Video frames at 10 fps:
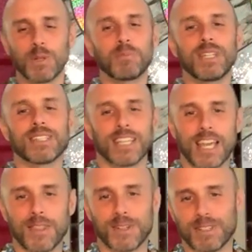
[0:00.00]
We'll Be
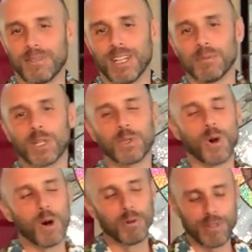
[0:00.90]
Together, but you
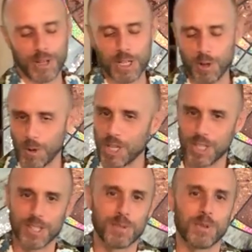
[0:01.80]
all were very
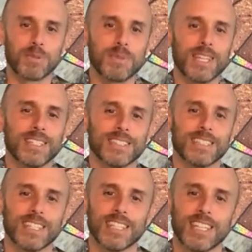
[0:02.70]
gracious with me.
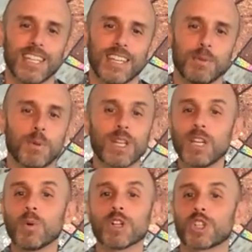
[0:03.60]
And we
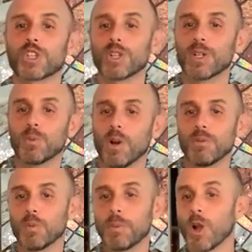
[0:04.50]
really weren't sure
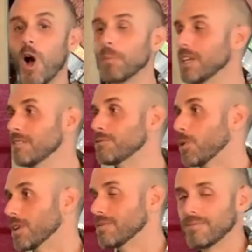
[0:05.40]
what we would all be in
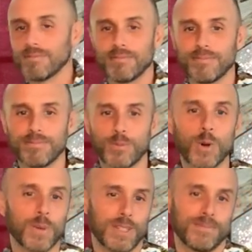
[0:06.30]
for,
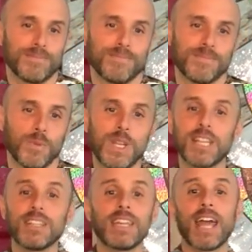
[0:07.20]
were we? We
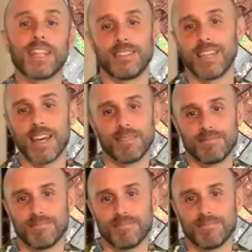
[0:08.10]
didn't get it yet.